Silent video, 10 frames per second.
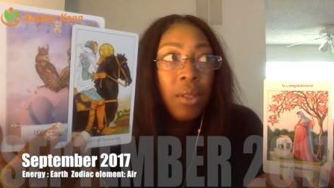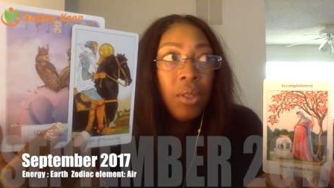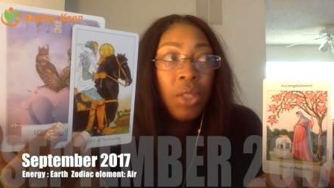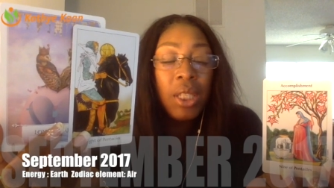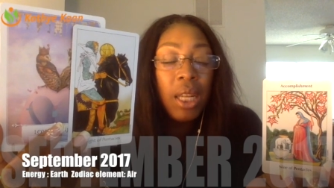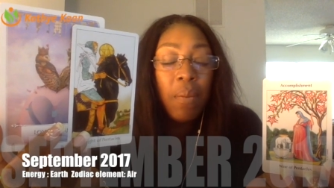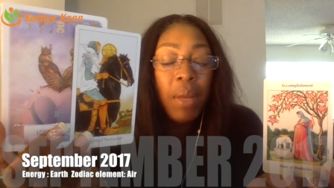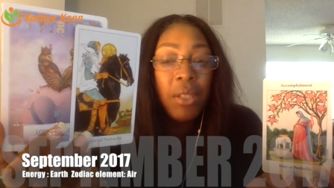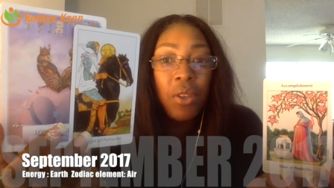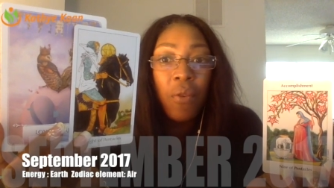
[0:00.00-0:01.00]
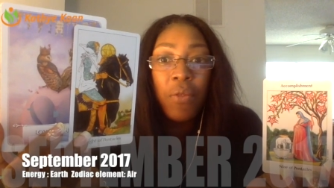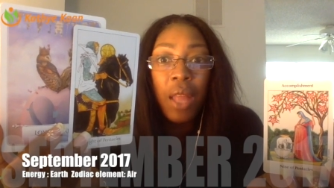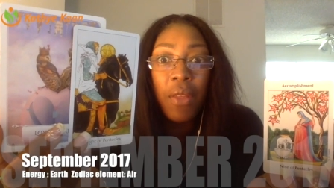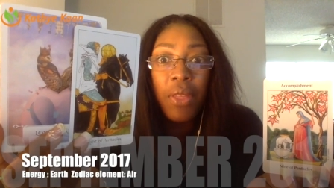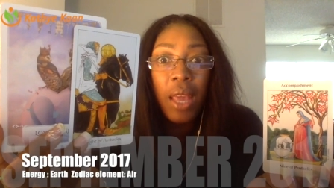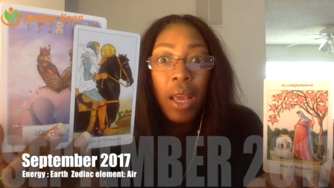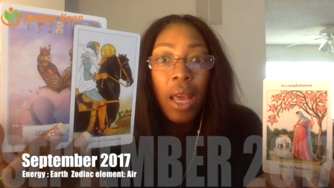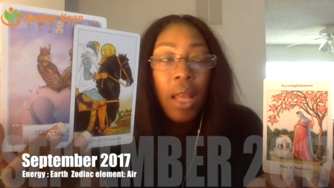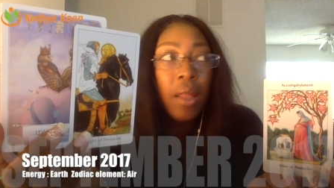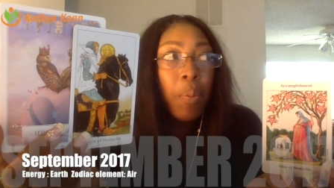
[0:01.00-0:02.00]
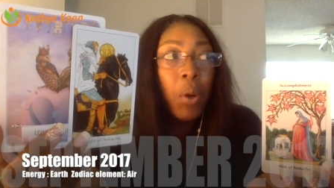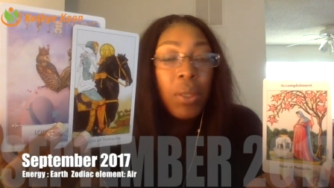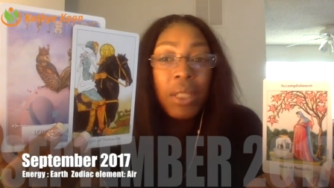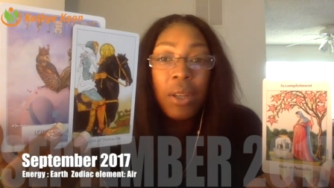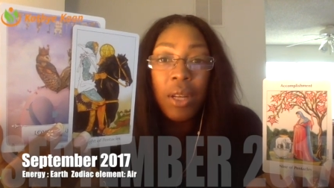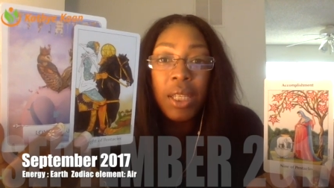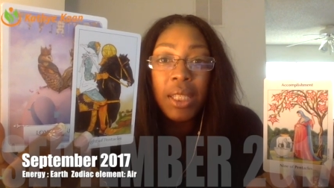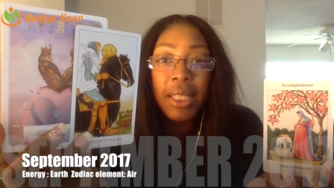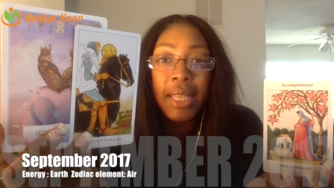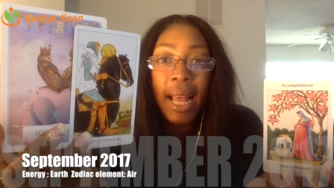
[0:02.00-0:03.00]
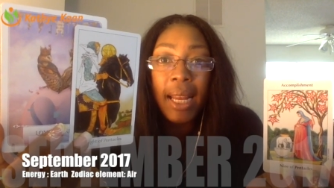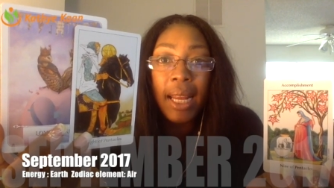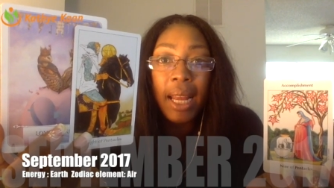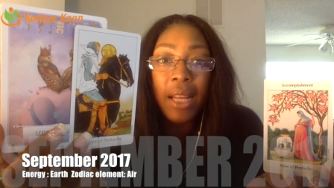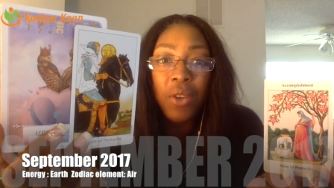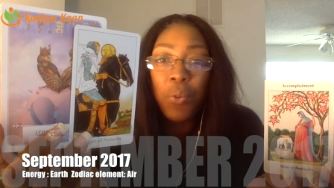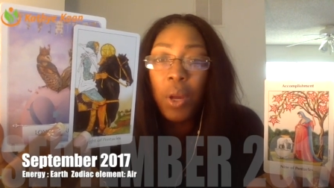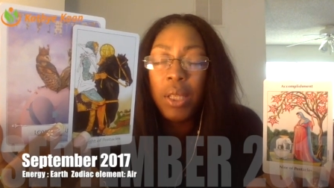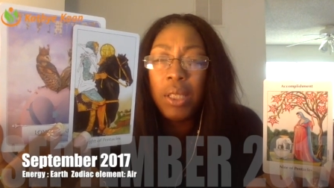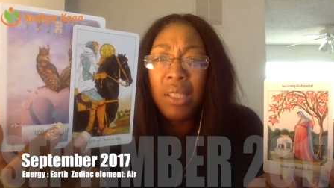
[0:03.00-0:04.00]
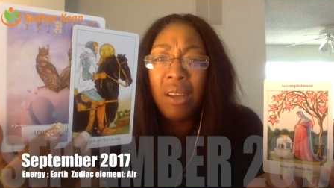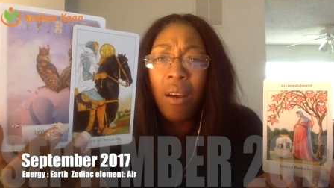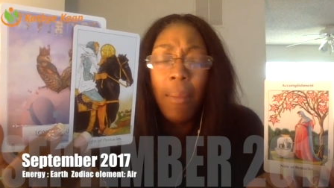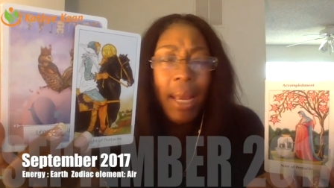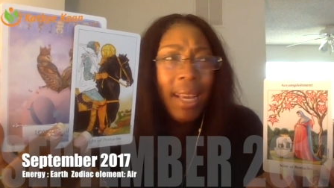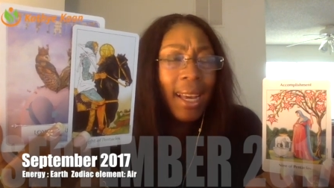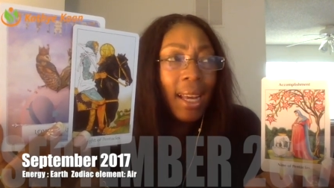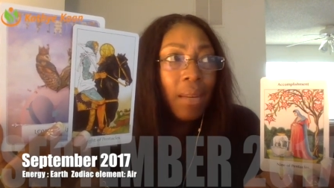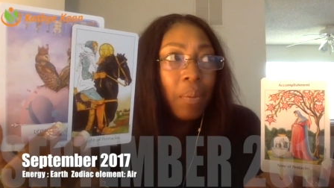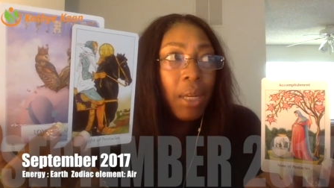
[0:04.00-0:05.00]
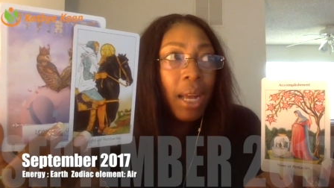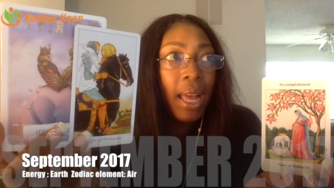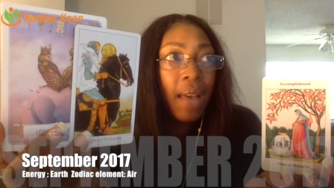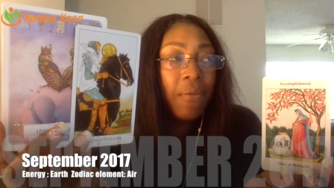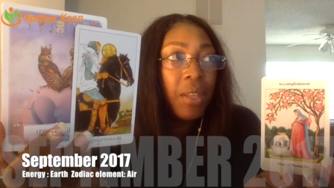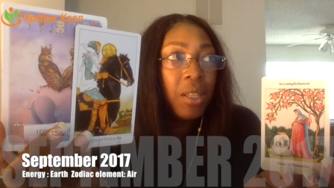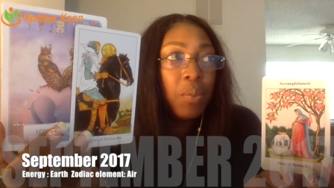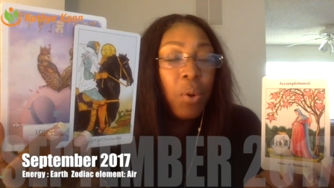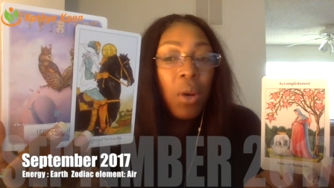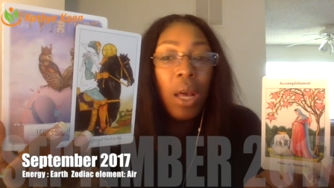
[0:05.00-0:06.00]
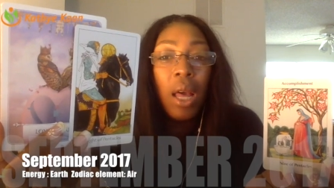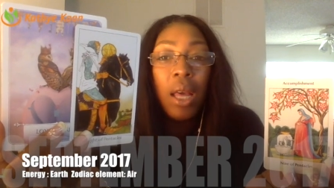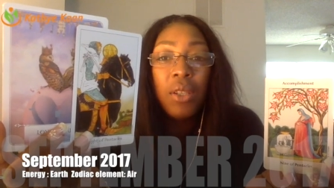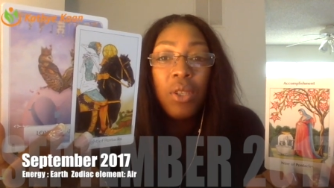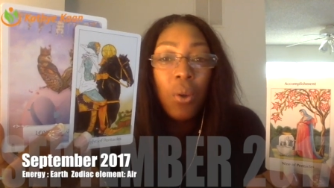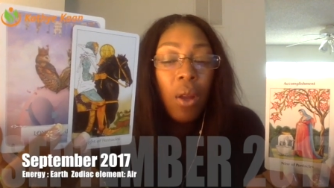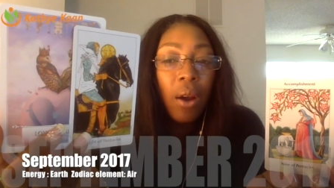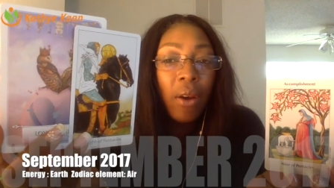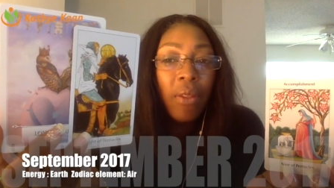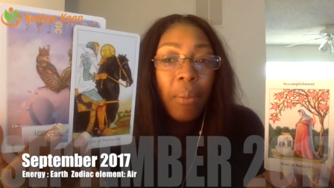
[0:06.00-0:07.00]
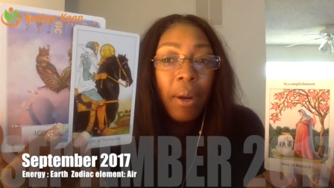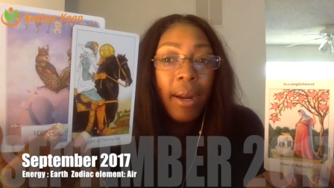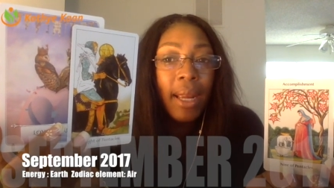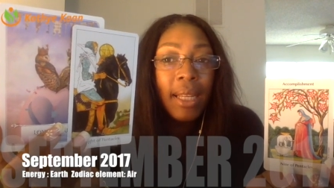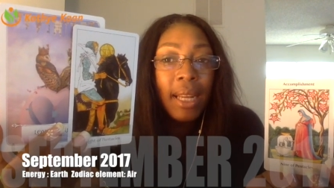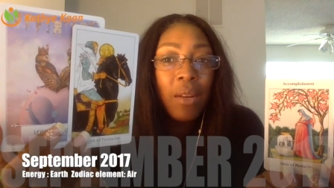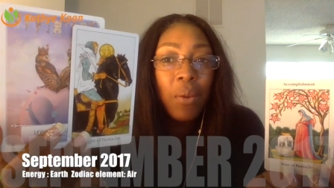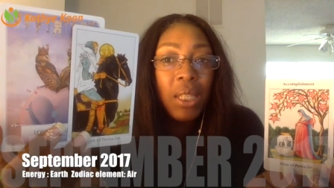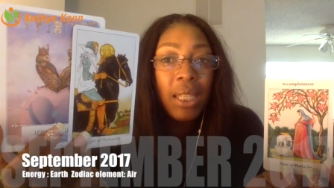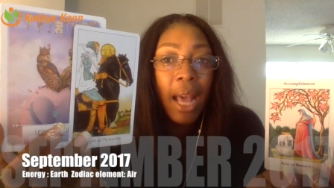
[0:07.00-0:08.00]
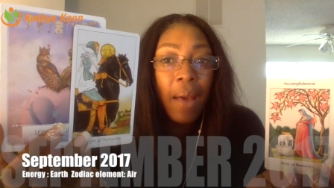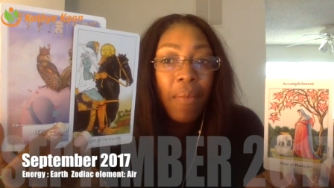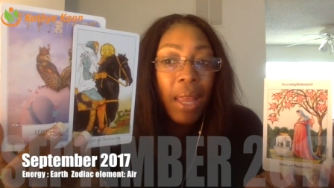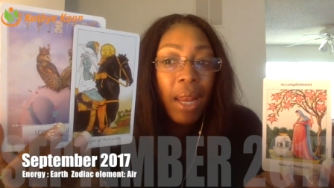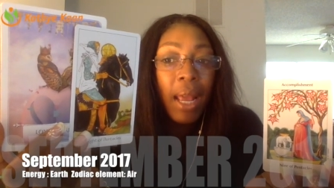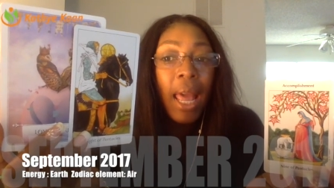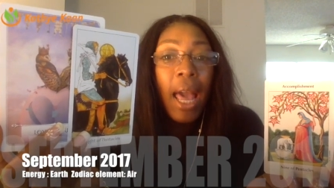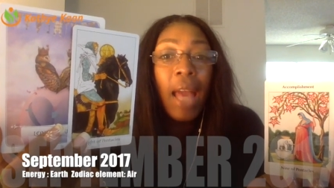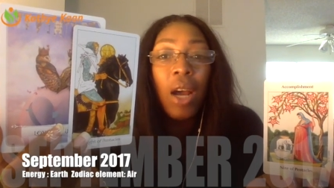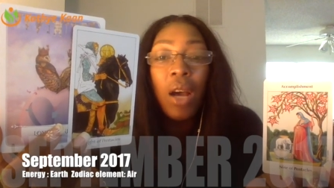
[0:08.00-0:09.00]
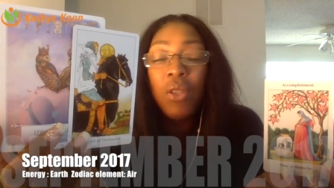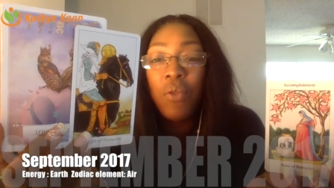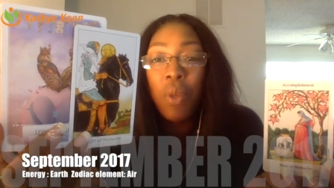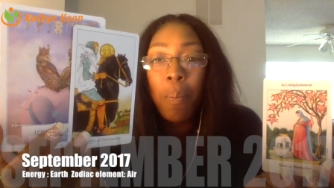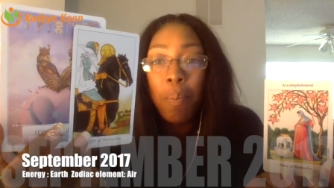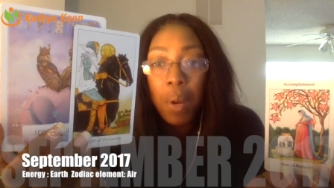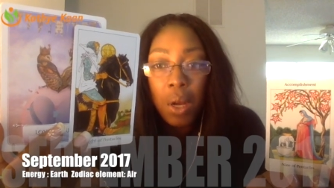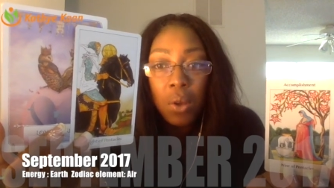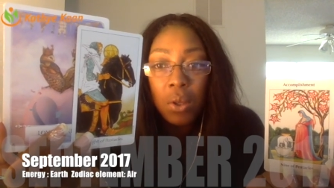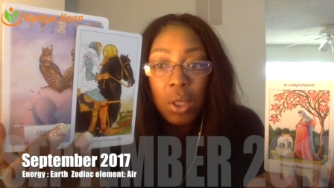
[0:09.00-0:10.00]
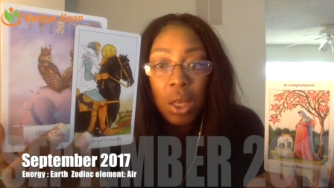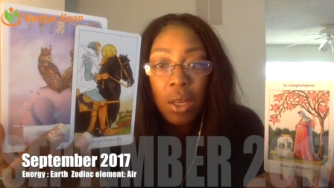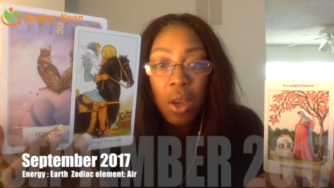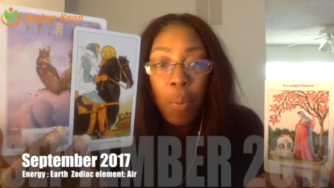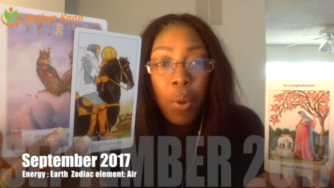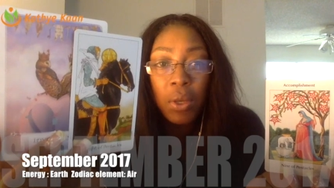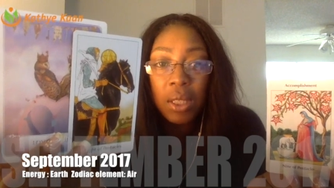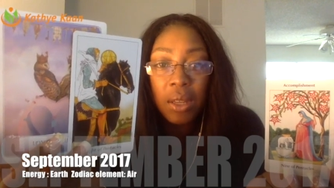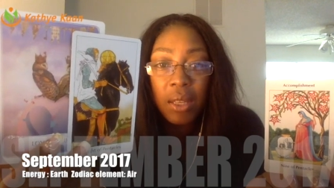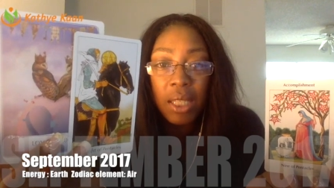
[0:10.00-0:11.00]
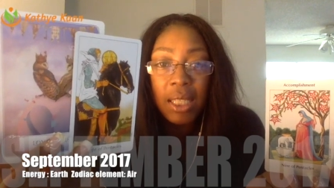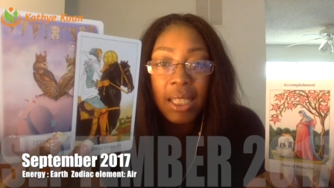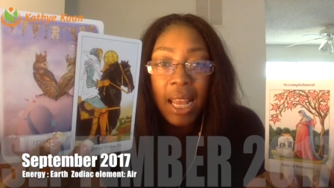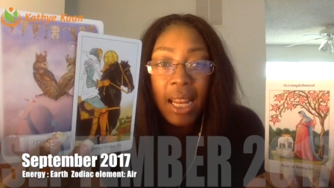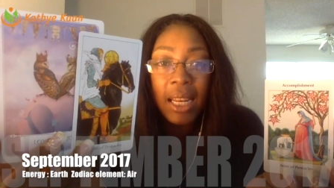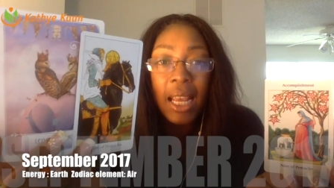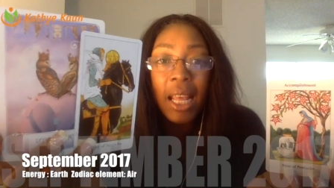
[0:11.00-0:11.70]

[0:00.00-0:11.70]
just in the midst of nothing, the book started selling, and you wondered, oh my God, but I have this book so long on the market and it wasn't happening. And out of the blues, your book started selling.